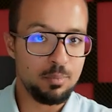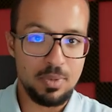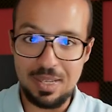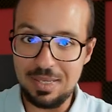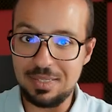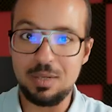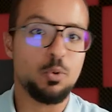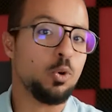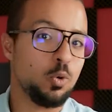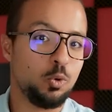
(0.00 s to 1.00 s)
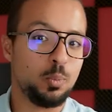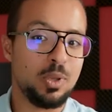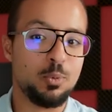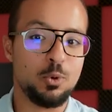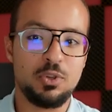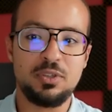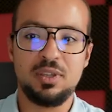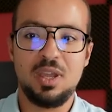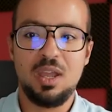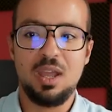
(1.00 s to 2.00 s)
basic procure to pay
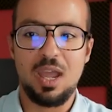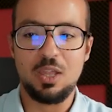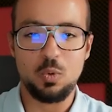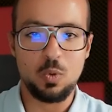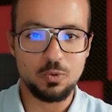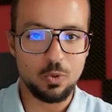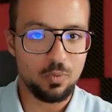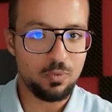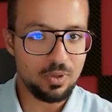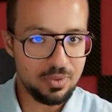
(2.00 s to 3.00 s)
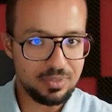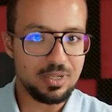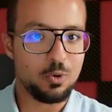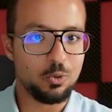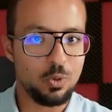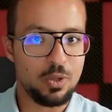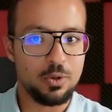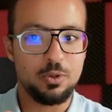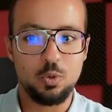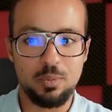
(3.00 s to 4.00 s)
process and we will solve this error
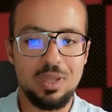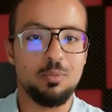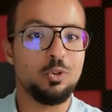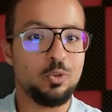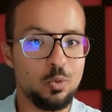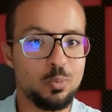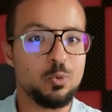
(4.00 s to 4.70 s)
together to be able to